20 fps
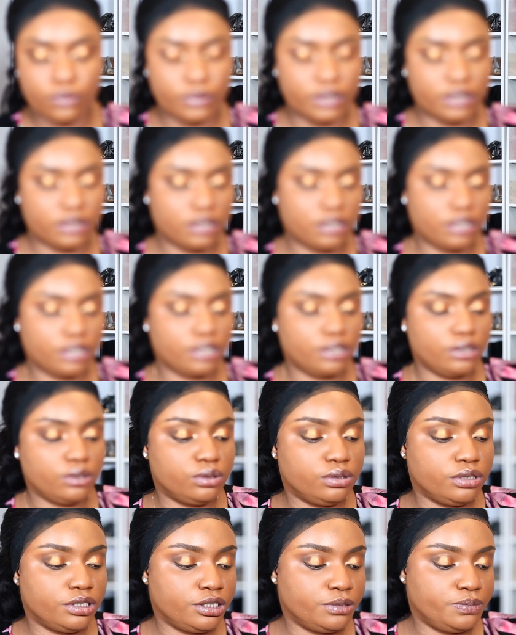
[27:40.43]
with the
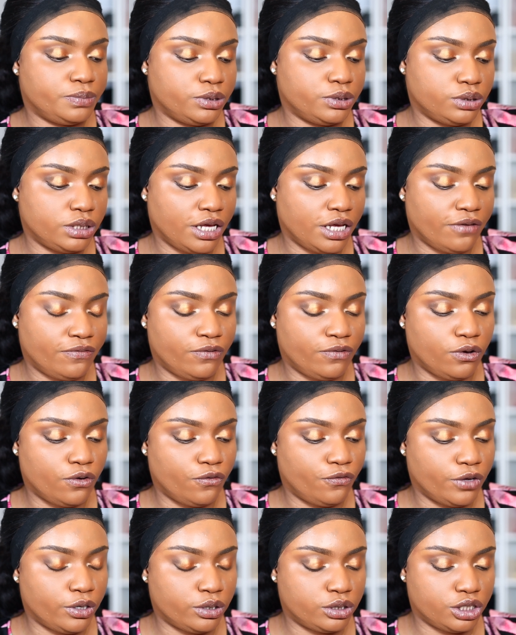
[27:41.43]
Huda Beauty Full
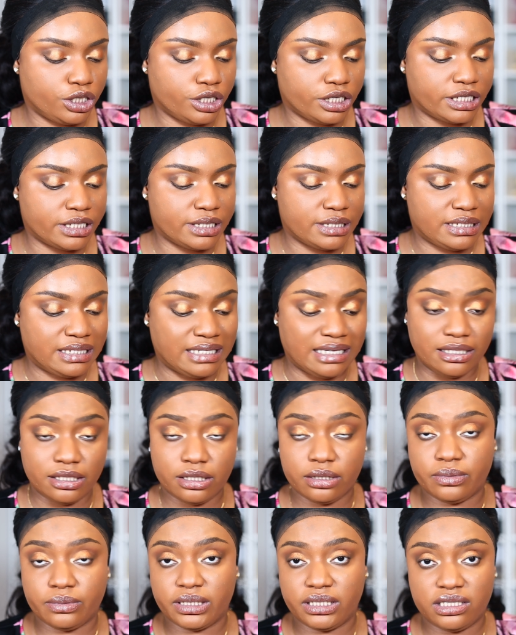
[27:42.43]
Filter
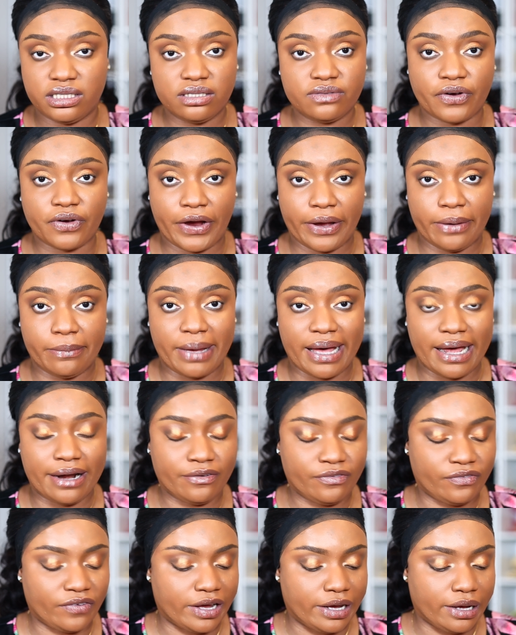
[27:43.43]
Concealer, which is very
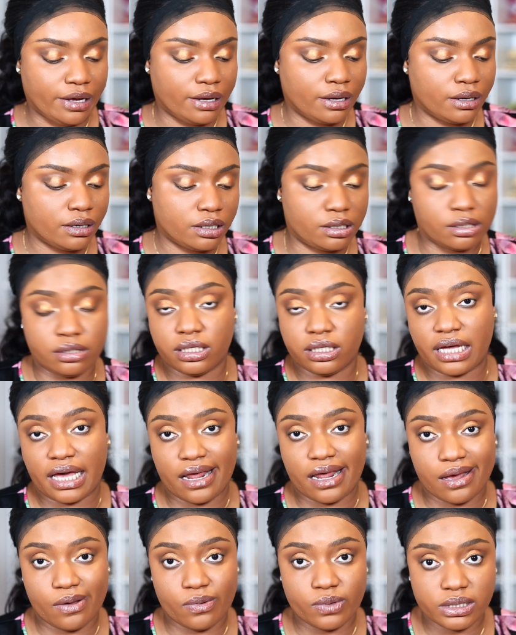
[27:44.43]
mattifying. Again,
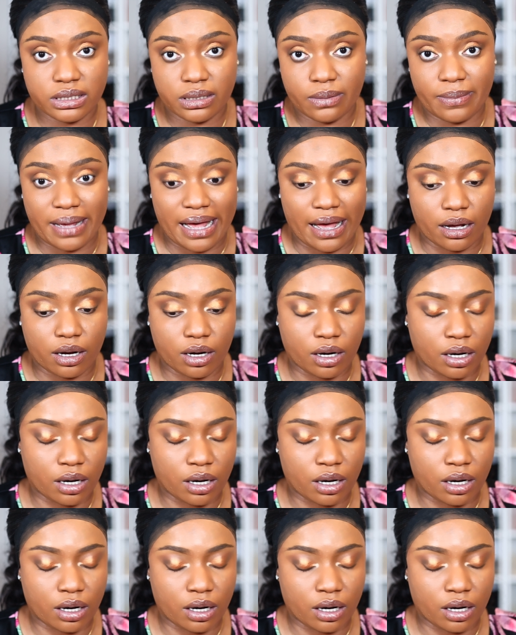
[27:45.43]
I was a matte